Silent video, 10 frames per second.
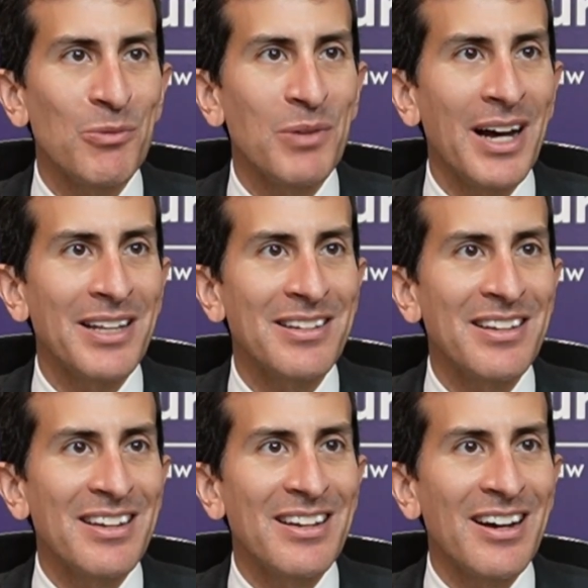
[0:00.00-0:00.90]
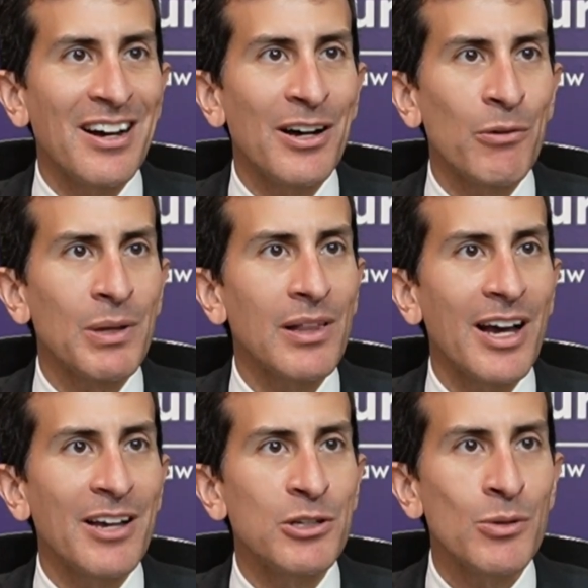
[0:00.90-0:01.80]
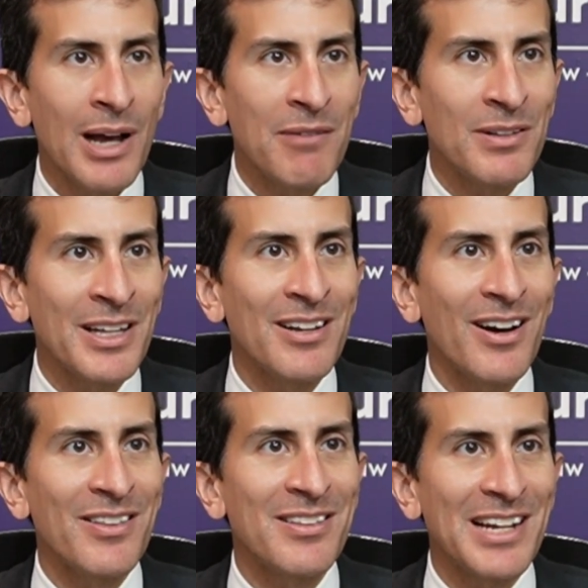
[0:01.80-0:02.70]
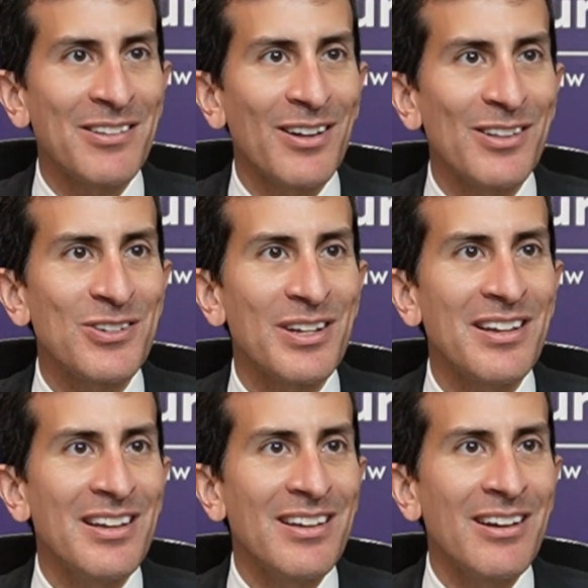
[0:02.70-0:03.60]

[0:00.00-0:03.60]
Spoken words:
not rely too heavily on the technology